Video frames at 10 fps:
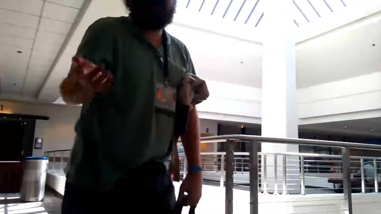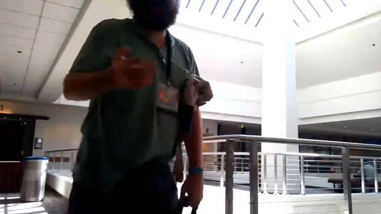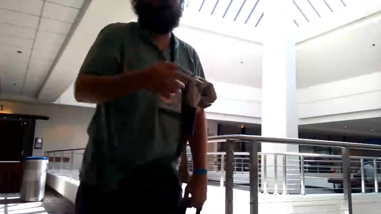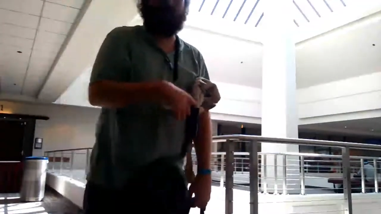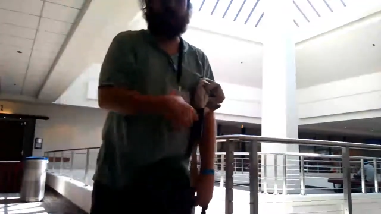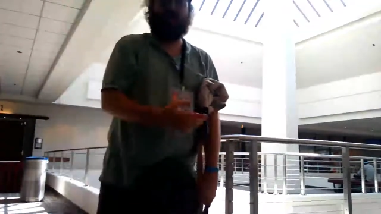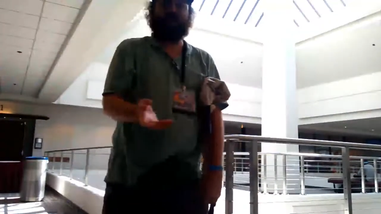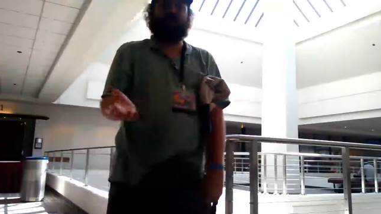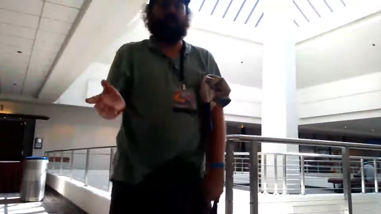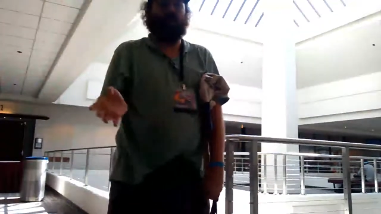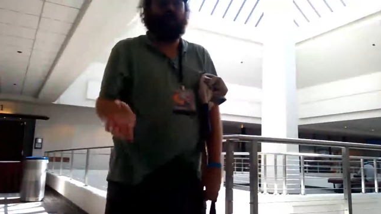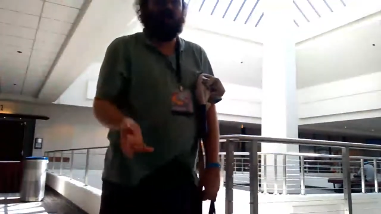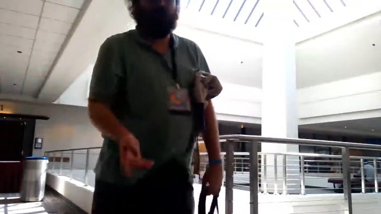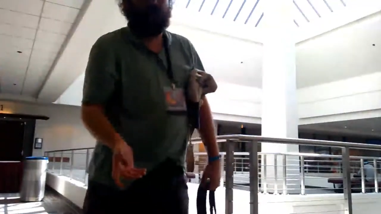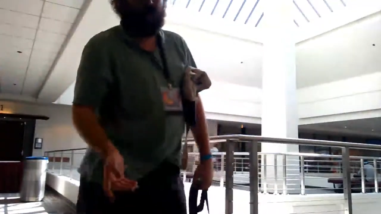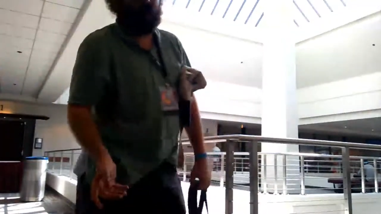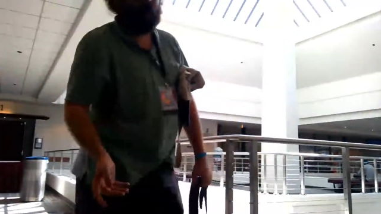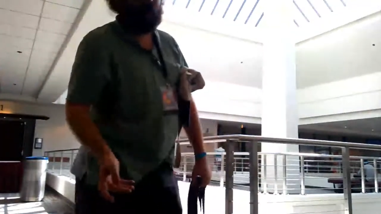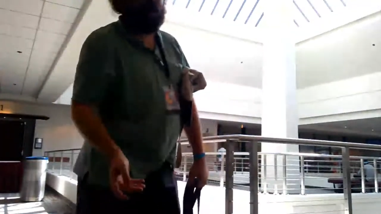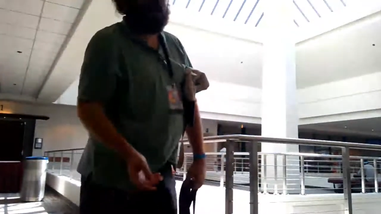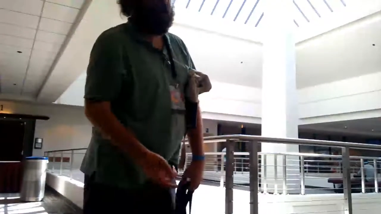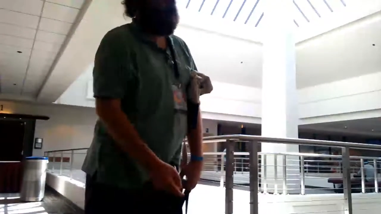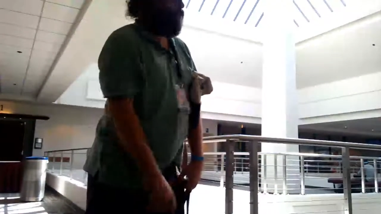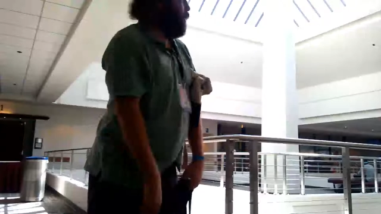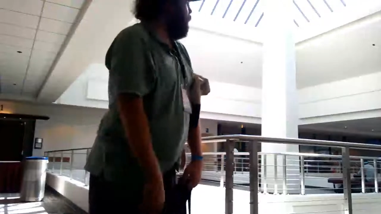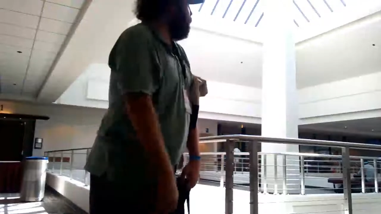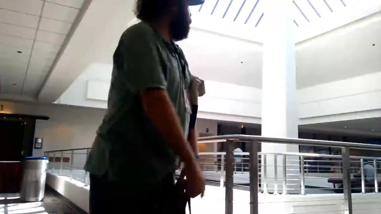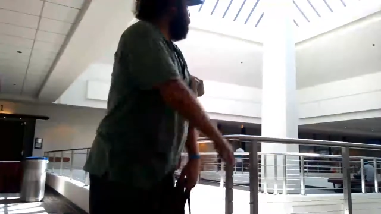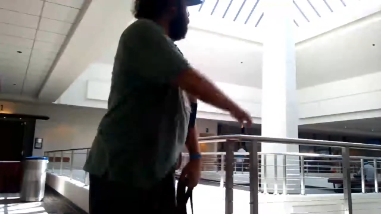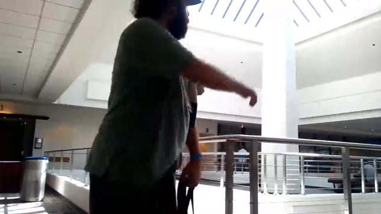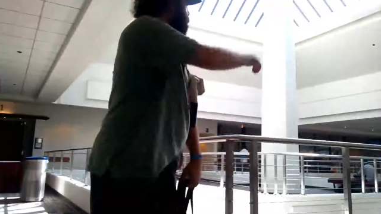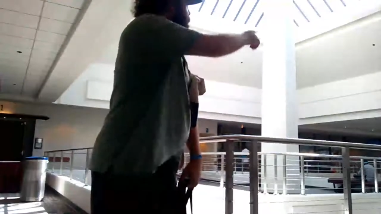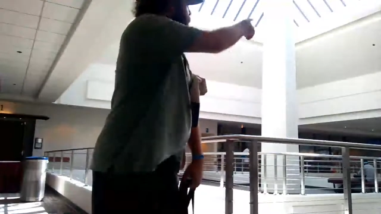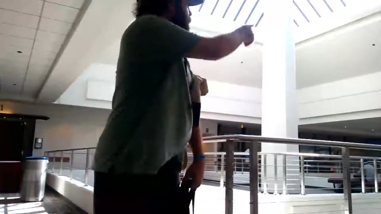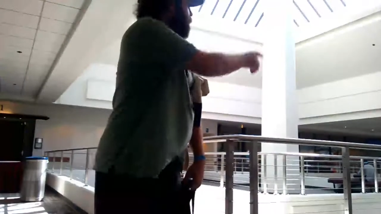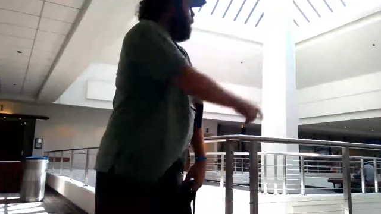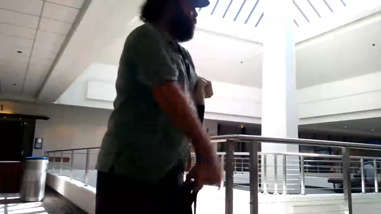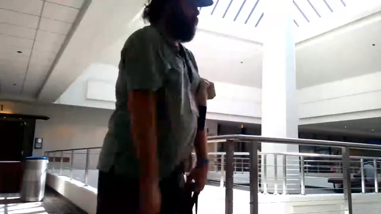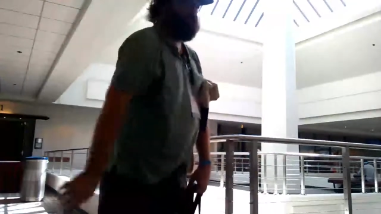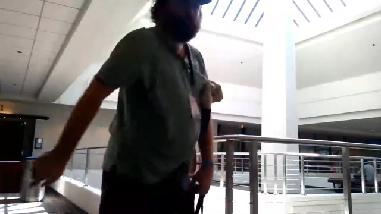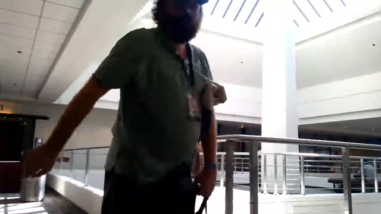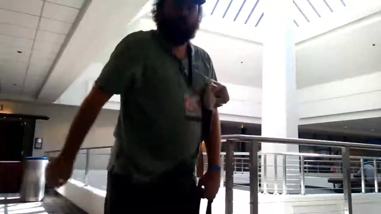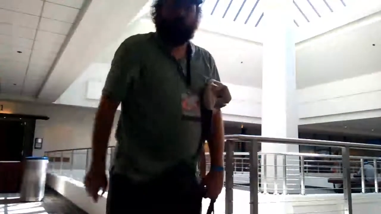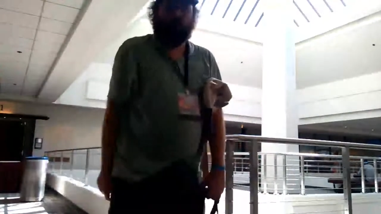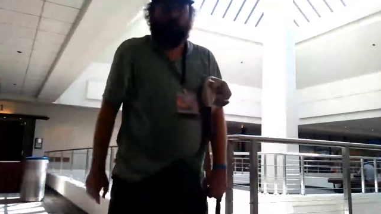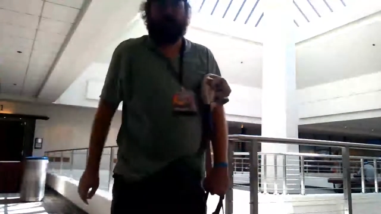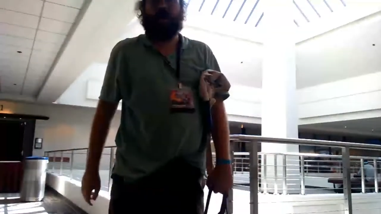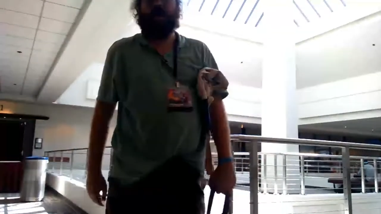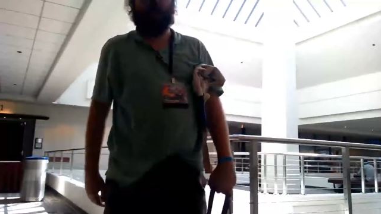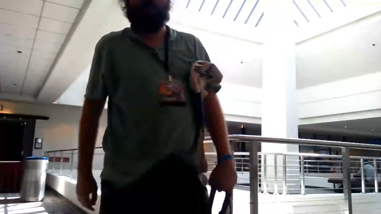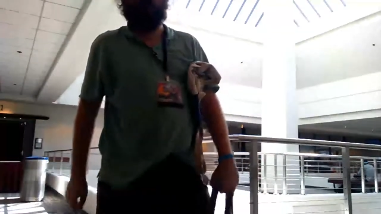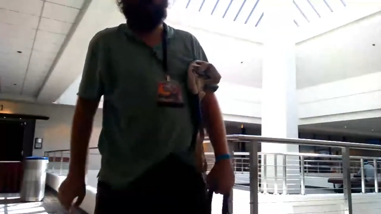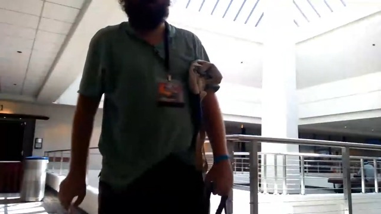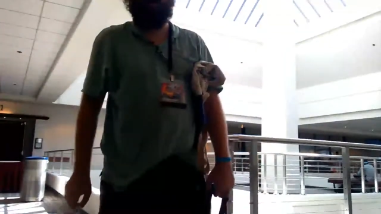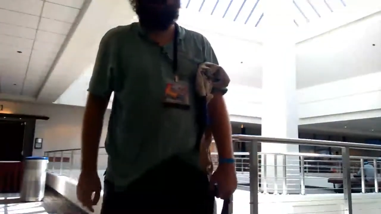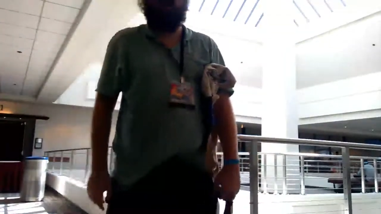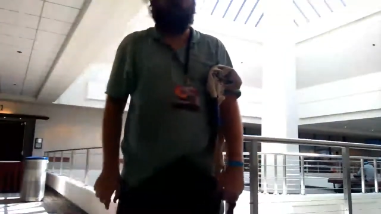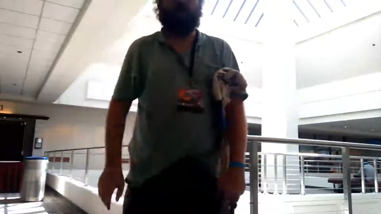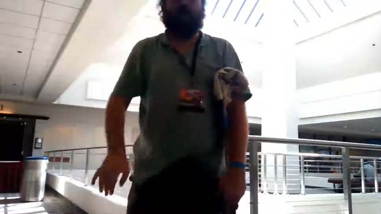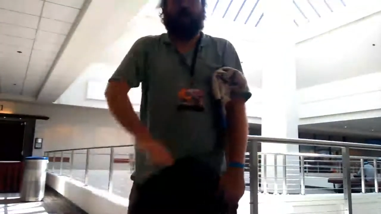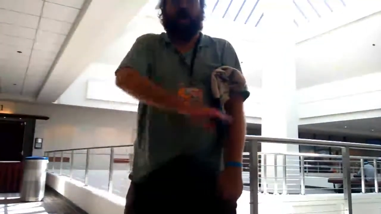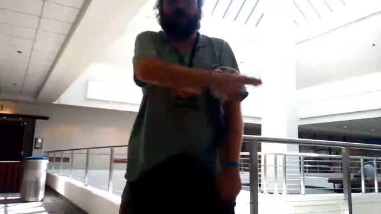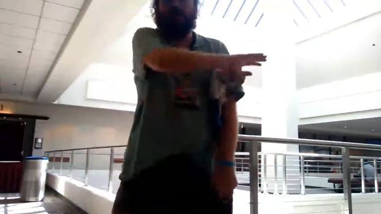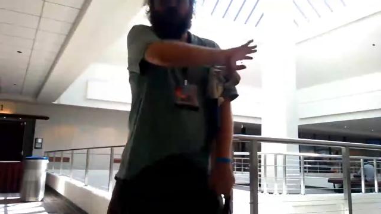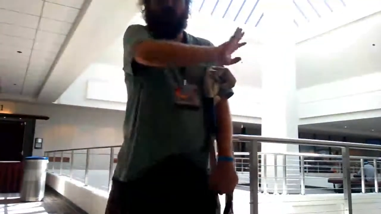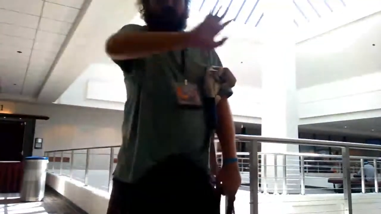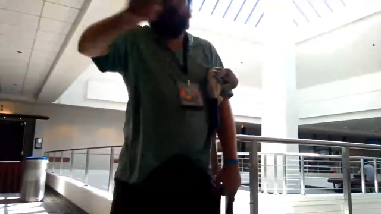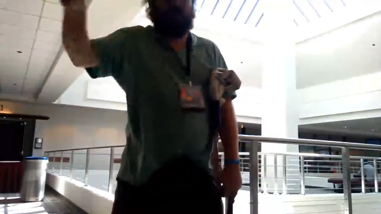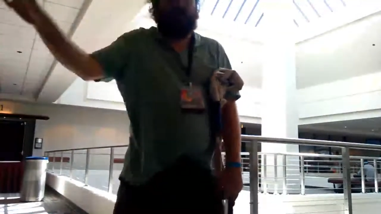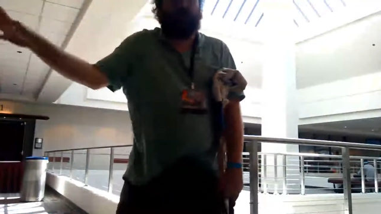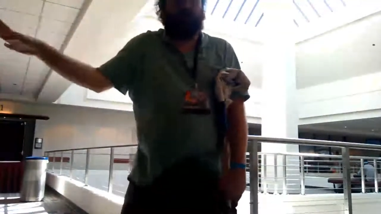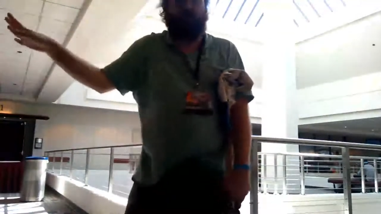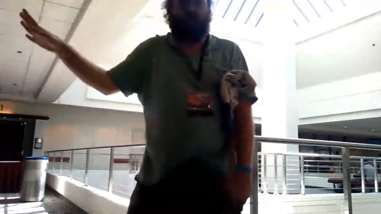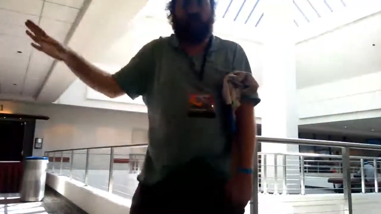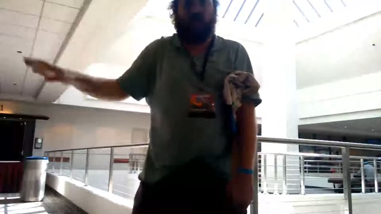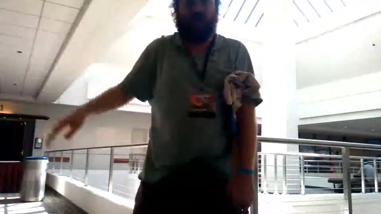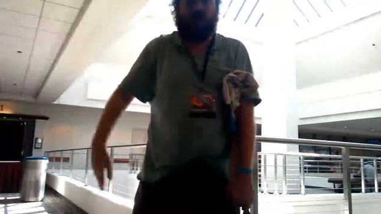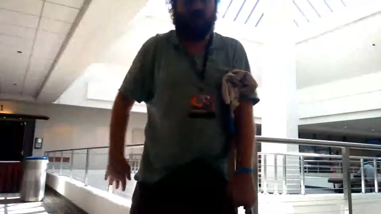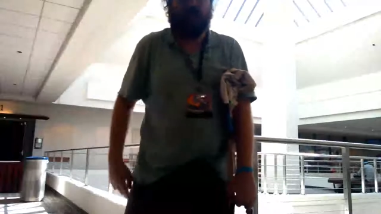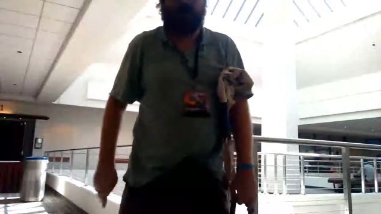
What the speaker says: No face is visible, so there are no lips to read.